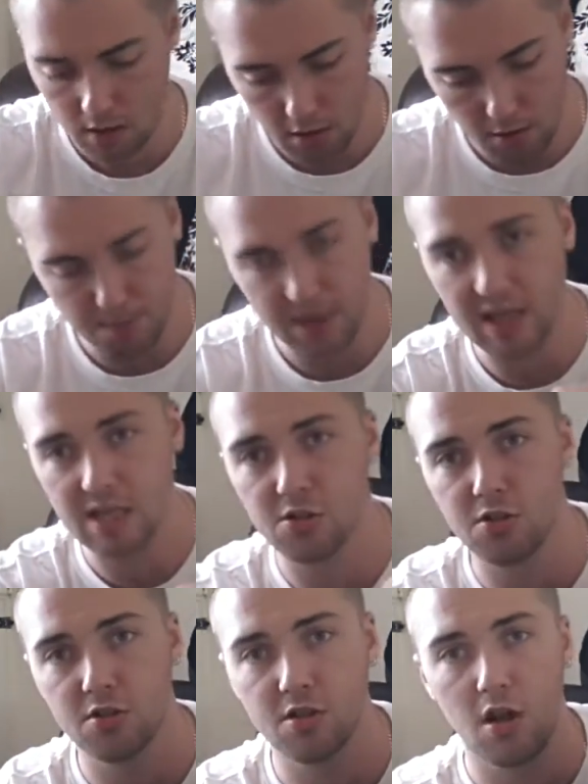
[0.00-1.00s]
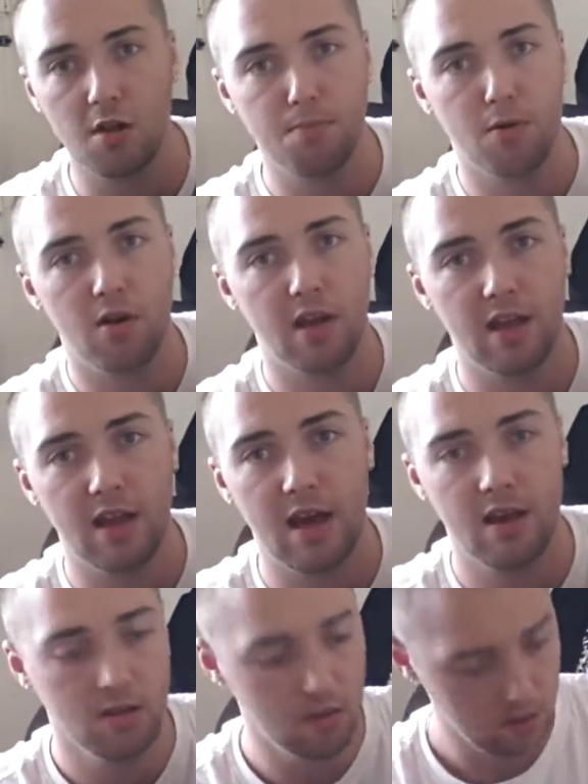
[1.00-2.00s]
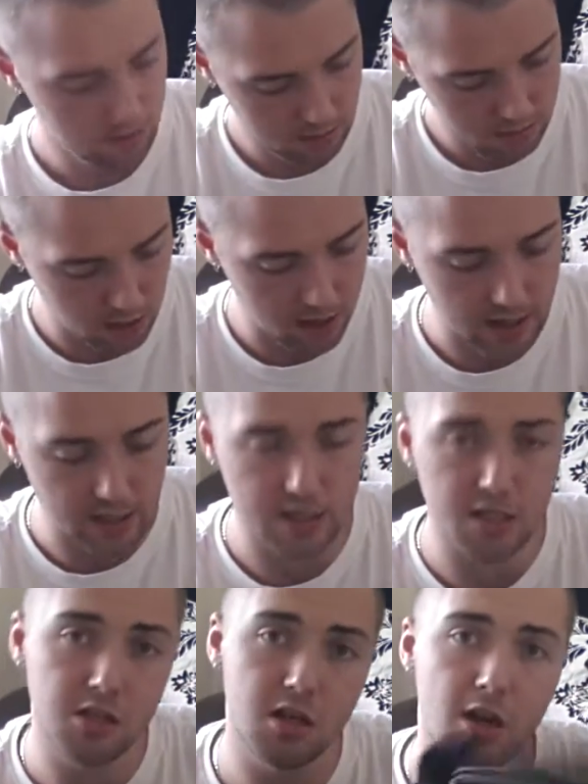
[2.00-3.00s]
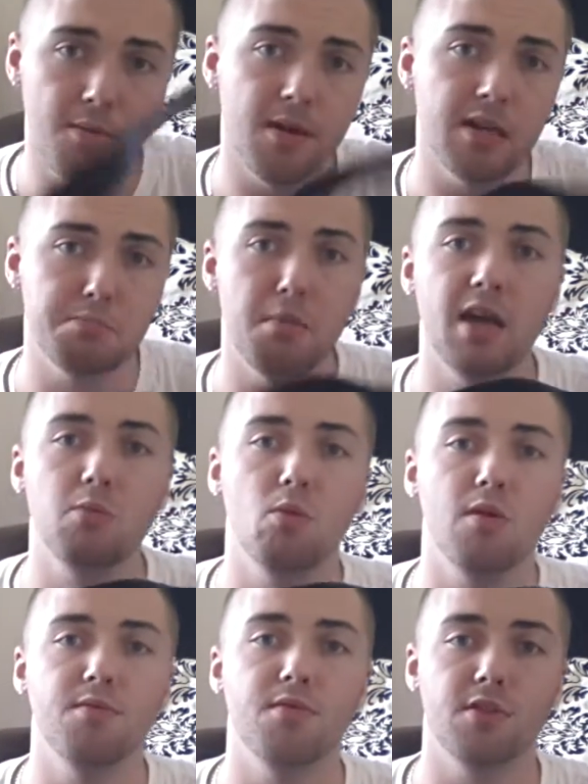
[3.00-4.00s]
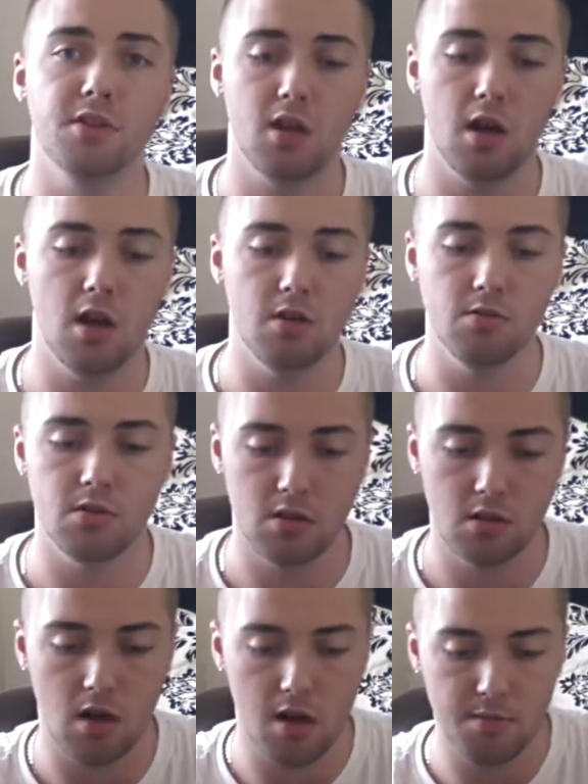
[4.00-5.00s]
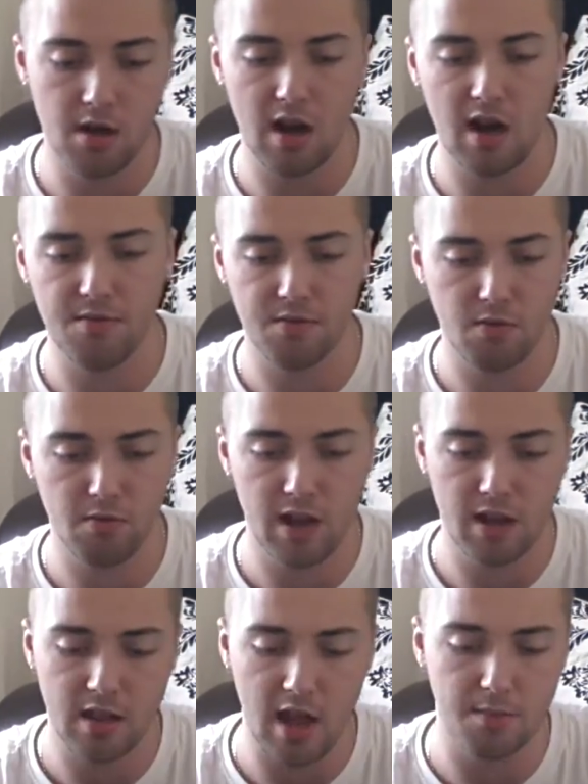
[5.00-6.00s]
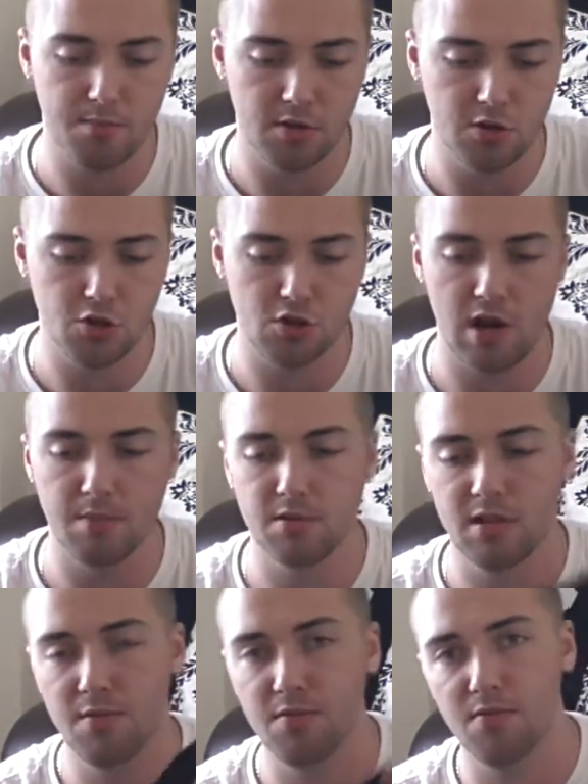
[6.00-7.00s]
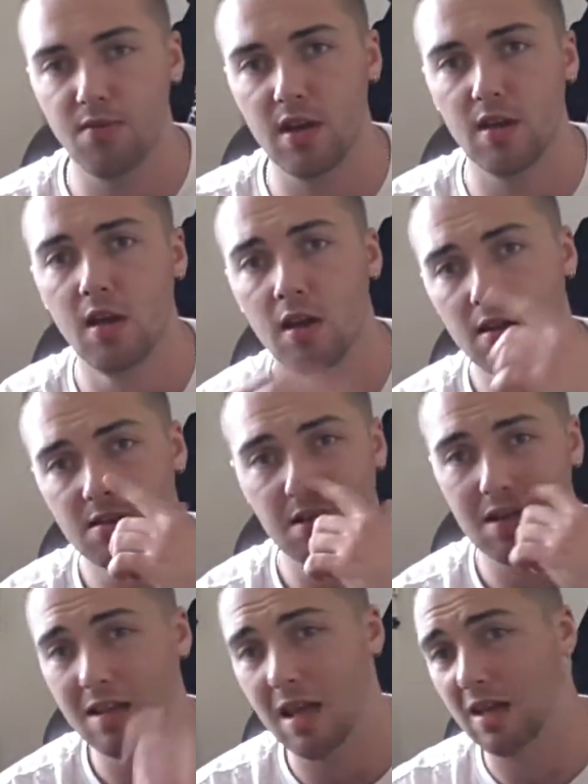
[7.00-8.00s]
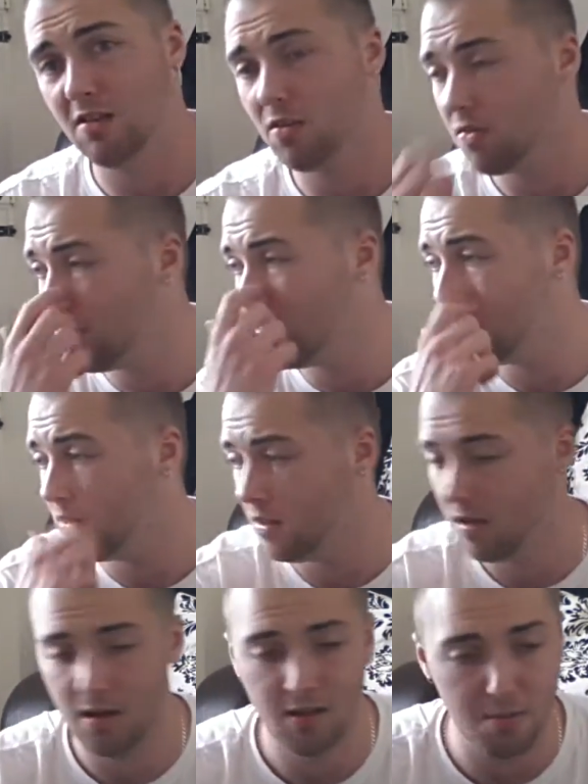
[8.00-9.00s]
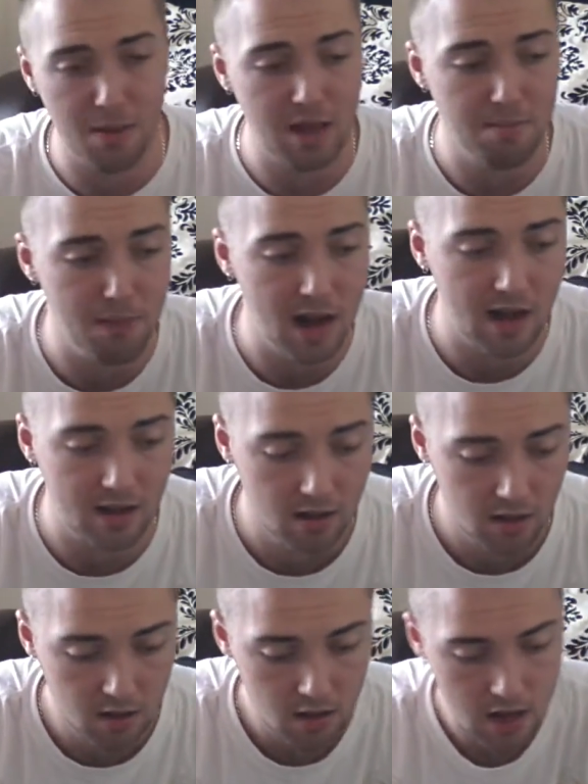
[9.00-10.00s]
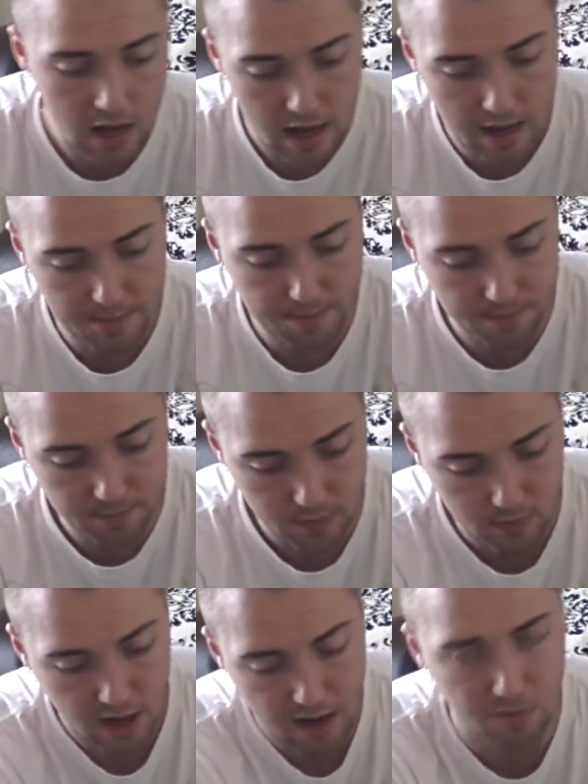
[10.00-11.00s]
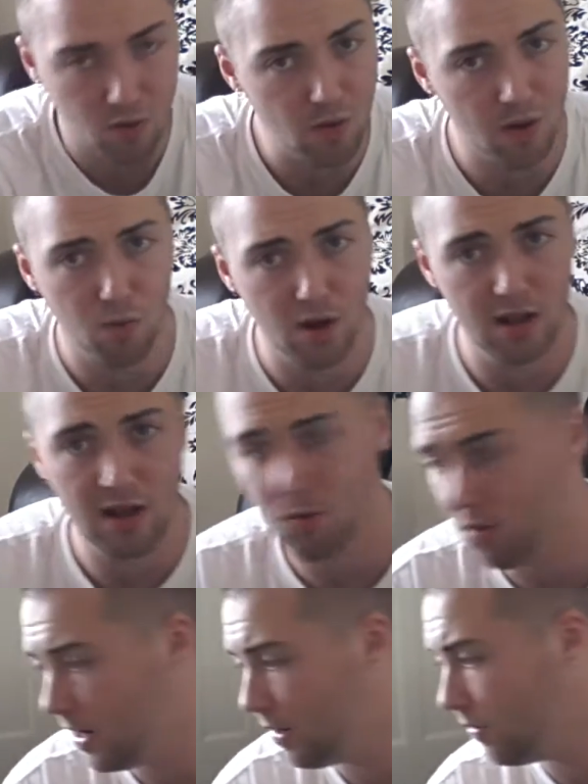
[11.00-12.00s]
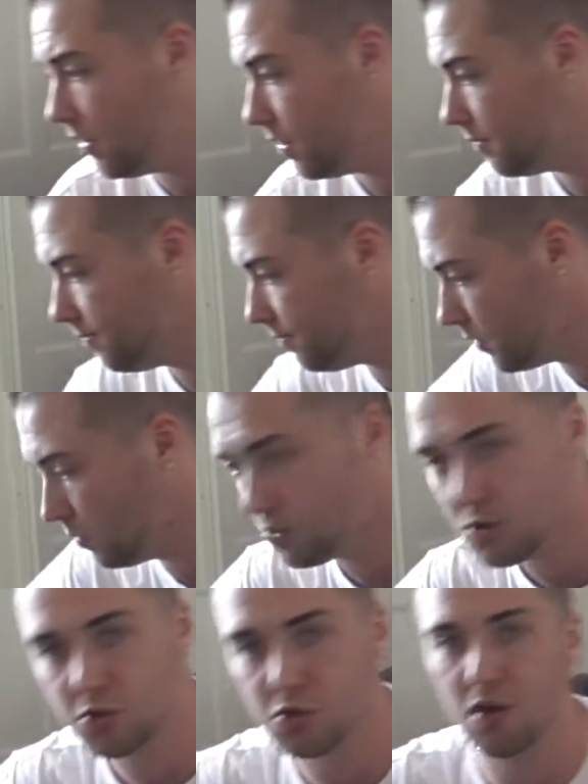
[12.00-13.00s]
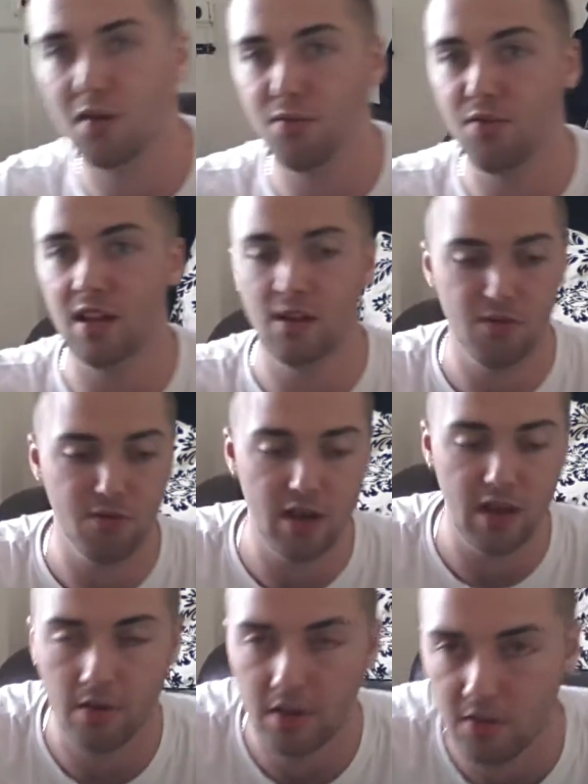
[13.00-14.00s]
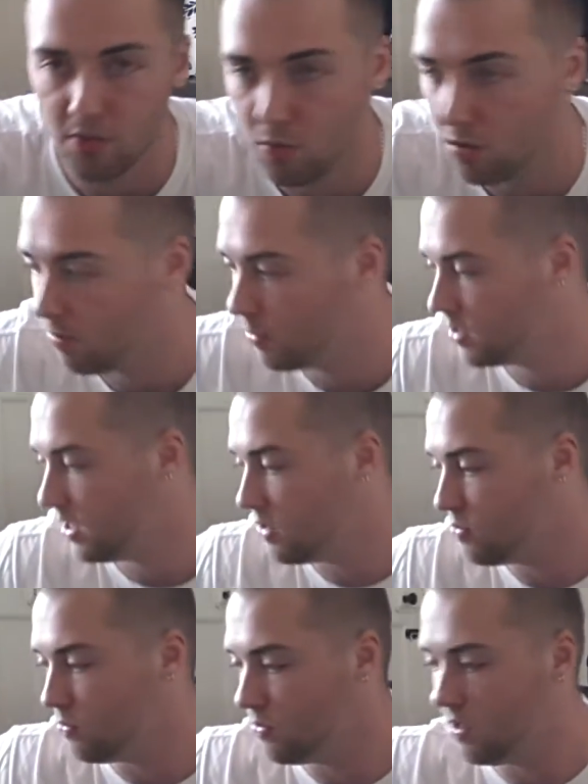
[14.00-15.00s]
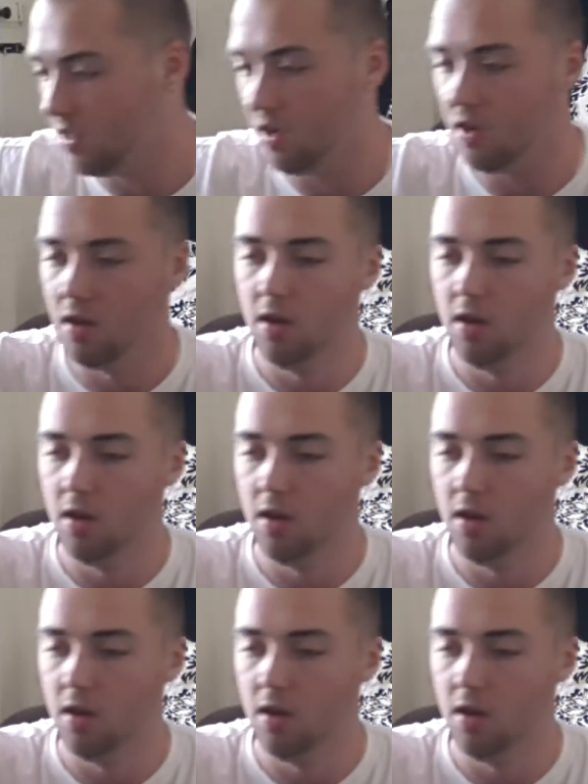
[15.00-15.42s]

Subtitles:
Got a biggish side pocket there. So this is going to be his main one for his clothes, and I'm going to have to readapt the straps and everything to connect onto the main bag. I haven't quite worked that one out yet. I'm just trying to fit this video into one of my schedules today.